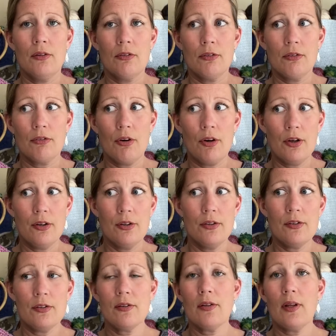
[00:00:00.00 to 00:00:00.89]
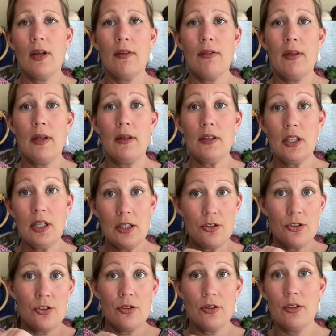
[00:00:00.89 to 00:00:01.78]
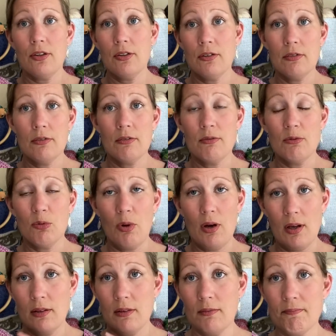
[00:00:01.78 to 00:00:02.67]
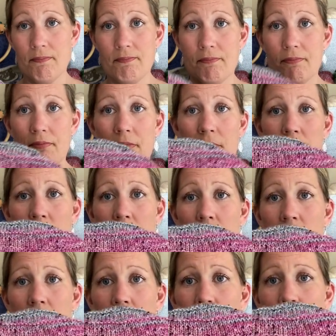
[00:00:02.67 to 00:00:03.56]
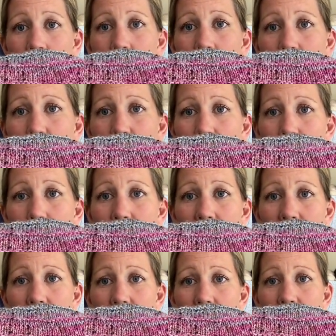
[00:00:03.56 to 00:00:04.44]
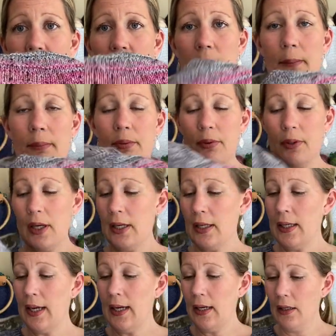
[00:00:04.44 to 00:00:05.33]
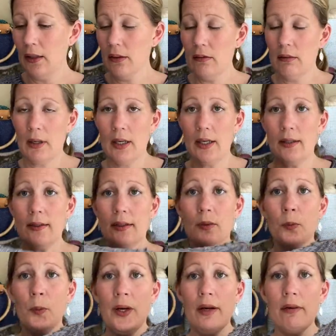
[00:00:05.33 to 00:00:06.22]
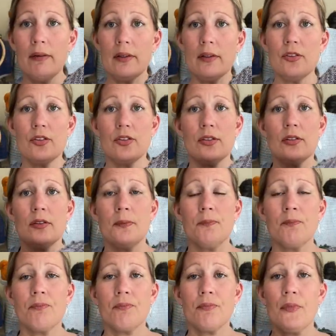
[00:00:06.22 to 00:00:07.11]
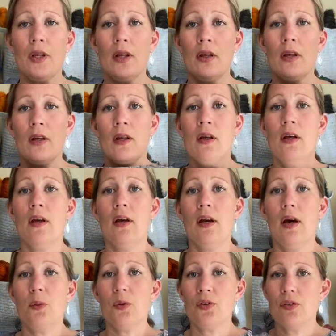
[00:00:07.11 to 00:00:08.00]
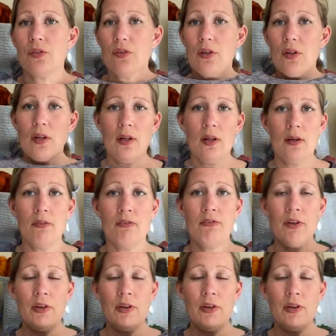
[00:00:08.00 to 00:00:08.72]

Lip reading: rows and then kitchener one to patch it up. And now I can wear it. I was was a